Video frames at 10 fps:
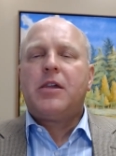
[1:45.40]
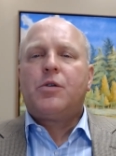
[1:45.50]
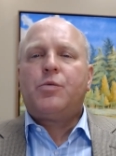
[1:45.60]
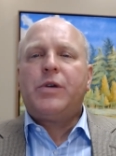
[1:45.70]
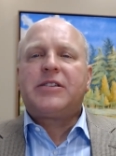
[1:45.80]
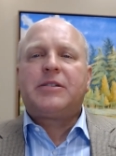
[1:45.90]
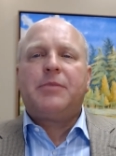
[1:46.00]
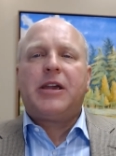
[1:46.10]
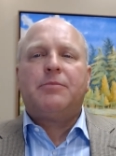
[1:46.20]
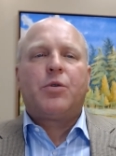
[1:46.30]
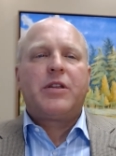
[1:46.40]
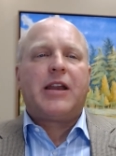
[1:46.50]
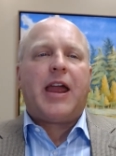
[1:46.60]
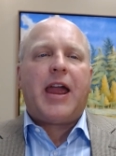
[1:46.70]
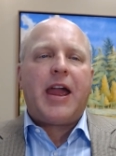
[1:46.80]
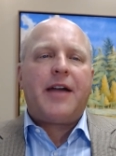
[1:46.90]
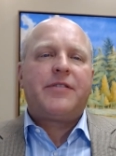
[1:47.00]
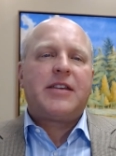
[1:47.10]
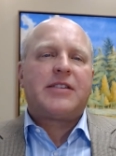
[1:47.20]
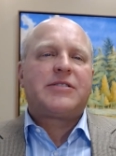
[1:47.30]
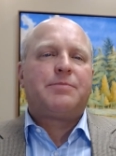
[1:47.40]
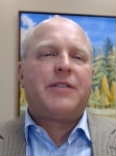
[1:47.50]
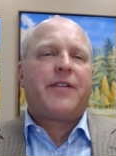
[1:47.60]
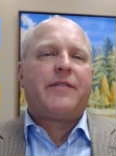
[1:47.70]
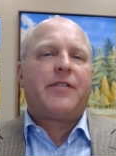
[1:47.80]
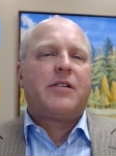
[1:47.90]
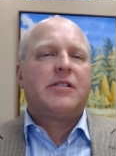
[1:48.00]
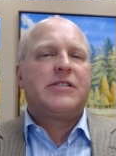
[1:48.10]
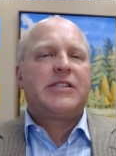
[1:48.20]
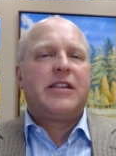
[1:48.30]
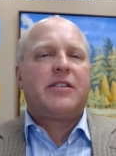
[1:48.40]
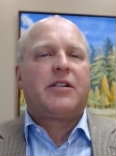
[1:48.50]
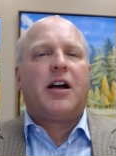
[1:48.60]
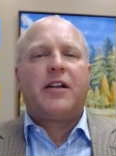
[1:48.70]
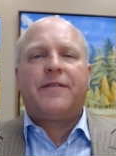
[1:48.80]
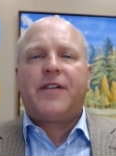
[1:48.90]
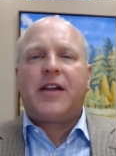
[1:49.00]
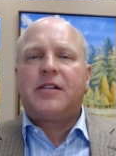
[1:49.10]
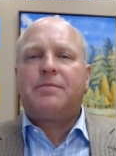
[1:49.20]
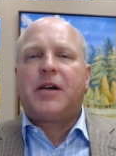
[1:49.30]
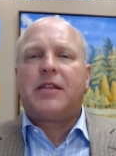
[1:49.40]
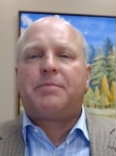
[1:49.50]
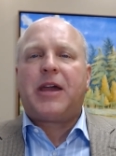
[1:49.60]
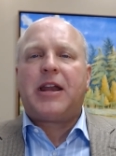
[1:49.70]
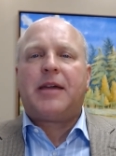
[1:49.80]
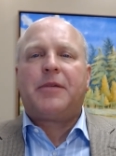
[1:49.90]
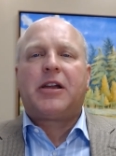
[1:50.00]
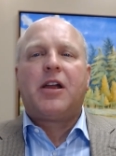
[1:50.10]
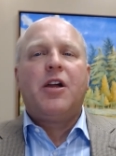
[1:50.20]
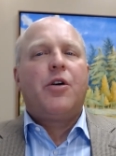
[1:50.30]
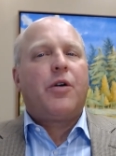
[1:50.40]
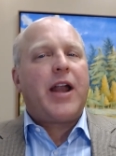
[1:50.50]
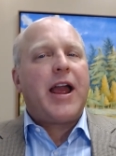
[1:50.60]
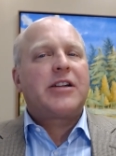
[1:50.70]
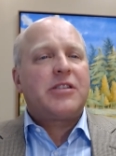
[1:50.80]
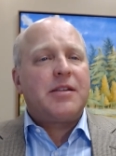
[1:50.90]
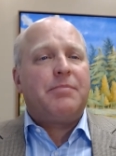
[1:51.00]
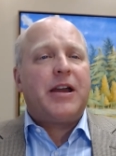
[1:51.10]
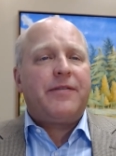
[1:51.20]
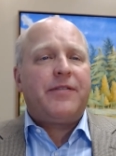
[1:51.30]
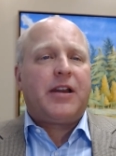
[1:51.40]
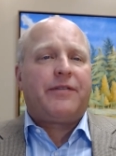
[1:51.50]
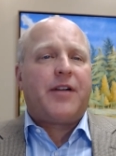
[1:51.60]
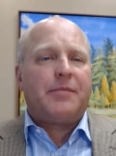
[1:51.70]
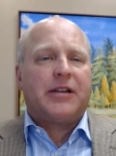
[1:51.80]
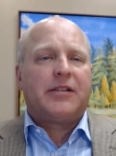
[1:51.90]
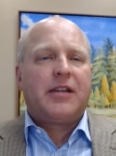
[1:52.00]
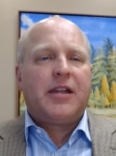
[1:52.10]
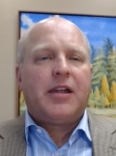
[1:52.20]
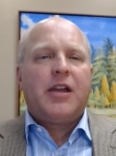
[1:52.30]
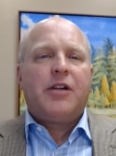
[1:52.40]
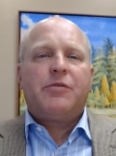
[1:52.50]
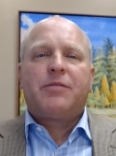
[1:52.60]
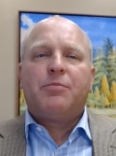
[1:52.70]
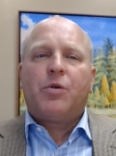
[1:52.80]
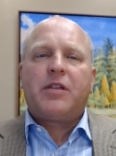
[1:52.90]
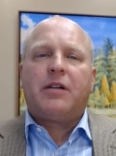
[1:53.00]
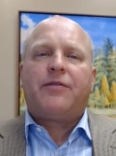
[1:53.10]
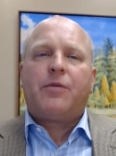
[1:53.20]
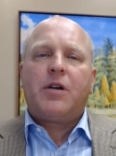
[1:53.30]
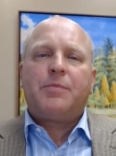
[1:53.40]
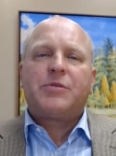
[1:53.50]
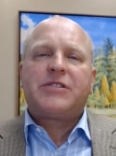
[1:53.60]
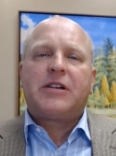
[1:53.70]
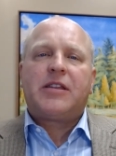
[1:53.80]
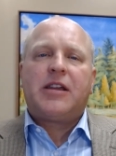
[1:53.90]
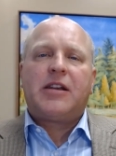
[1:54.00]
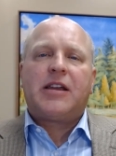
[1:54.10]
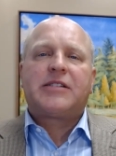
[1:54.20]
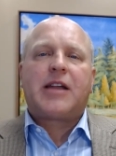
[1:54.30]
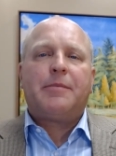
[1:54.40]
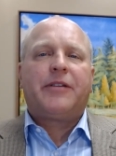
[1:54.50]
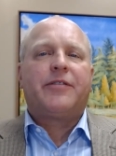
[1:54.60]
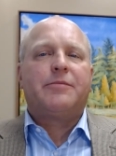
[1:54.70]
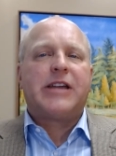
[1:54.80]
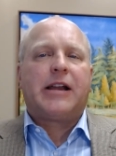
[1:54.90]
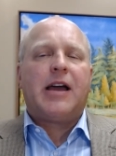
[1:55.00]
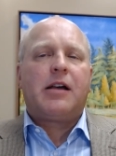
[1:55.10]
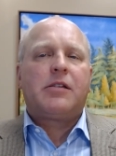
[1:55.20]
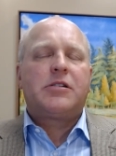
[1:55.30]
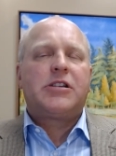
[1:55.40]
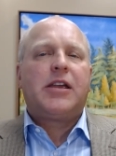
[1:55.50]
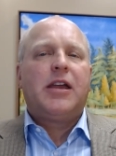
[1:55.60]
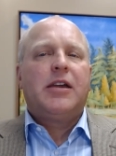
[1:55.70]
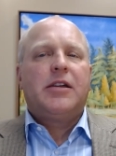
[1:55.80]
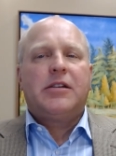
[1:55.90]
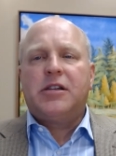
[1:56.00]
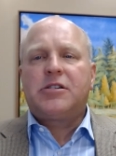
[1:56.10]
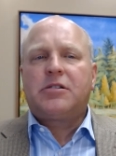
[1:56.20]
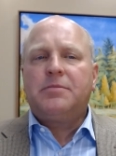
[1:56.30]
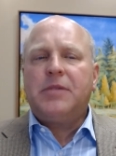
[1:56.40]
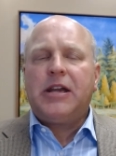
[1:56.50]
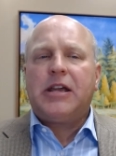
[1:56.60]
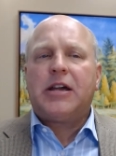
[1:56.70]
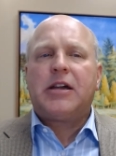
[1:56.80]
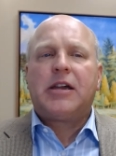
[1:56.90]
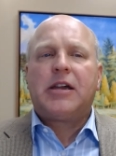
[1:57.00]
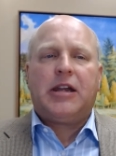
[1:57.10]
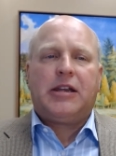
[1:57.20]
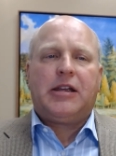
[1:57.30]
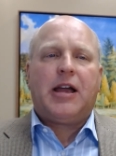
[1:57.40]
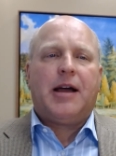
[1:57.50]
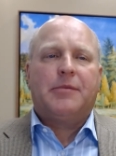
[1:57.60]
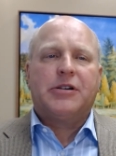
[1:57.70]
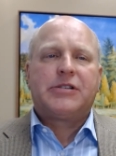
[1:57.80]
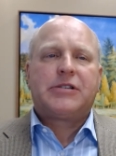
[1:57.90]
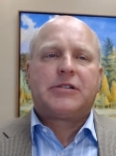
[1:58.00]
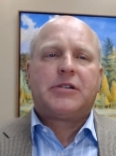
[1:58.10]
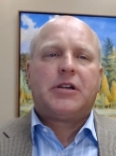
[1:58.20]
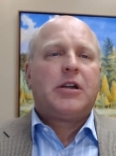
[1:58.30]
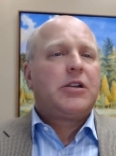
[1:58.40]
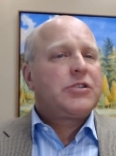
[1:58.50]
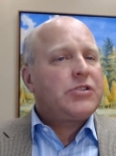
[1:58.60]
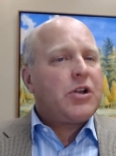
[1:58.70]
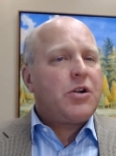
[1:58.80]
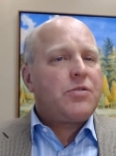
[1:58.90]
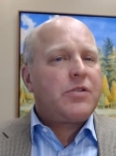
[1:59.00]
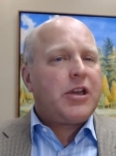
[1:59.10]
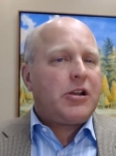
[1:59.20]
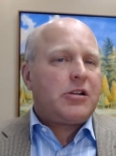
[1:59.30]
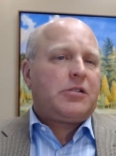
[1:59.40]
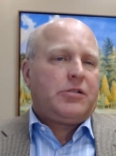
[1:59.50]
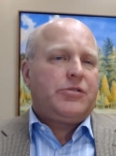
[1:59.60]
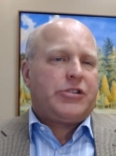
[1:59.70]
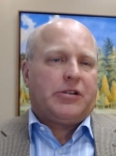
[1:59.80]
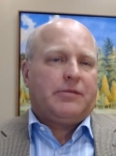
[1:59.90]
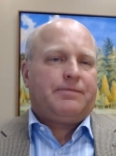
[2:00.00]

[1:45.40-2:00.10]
We estimate more than half of the S&P 500 is either unaffected by the pandemic or actually benefiting from it, with more than 40% of the index coming from technology, digital media, and e-commerce. So, in conclusion,